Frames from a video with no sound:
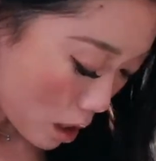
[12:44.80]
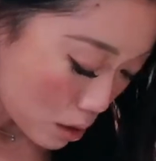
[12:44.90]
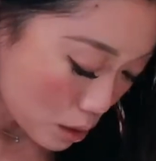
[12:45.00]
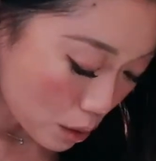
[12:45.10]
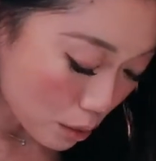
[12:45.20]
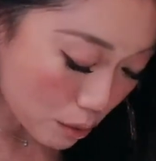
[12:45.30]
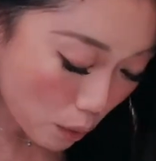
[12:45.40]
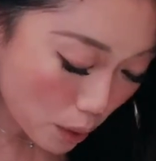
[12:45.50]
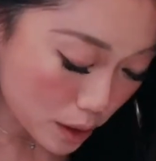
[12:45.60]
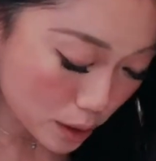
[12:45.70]
So of
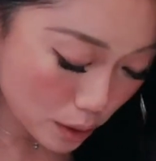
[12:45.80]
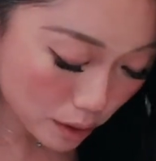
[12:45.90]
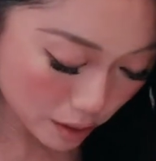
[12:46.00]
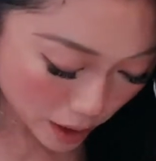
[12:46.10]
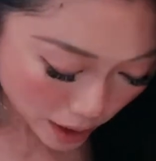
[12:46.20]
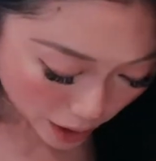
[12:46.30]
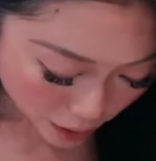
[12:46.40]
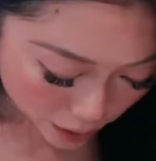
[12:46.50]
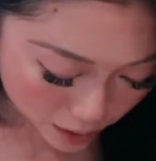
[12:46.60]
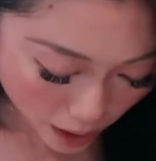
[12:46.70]
course throughout the
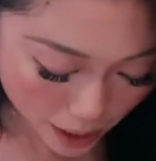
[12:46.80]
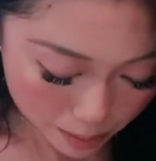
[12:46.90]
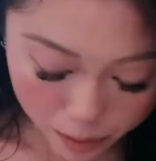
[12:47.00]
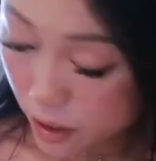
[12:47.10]
years, I am